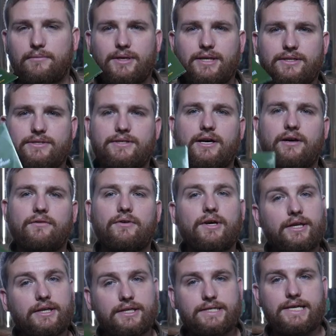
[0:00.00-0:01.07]
itself
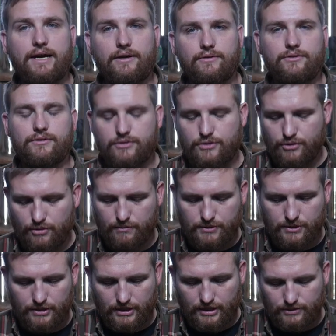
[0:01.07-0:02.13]
down in the
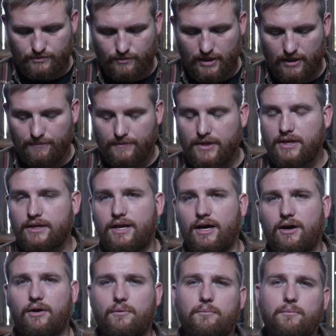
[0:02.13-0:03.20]
description as well. Now
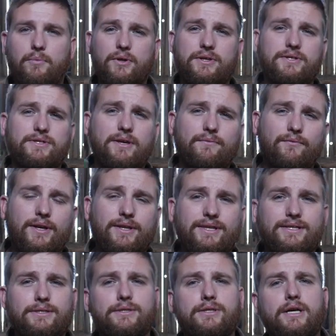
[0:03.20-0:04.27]
I'll put this up front.
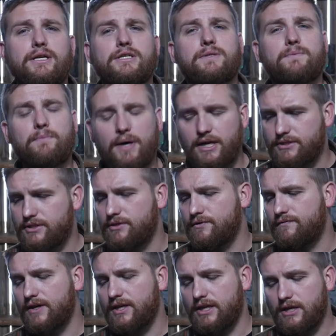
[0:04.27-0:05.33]
This is not a sponsored
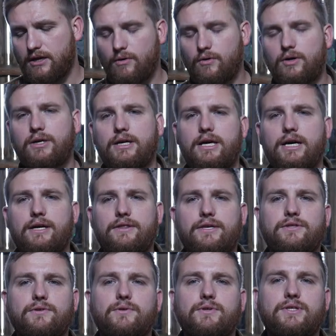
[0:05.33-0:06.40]
video.
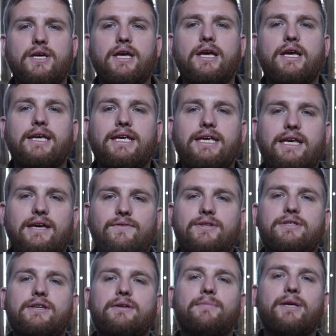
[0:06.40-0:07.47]
This was given
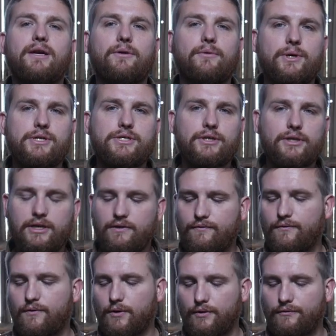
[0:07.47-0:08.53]
to me originally
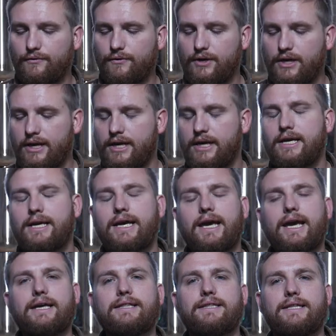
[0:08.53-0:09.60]
for free,
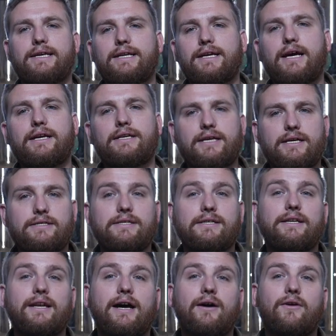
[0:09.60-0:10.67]
and then I tested
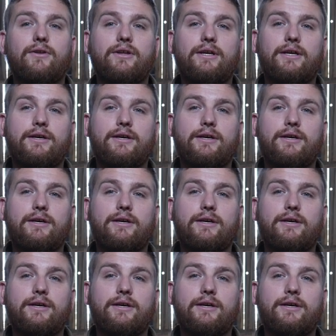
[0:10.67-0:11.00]
it out,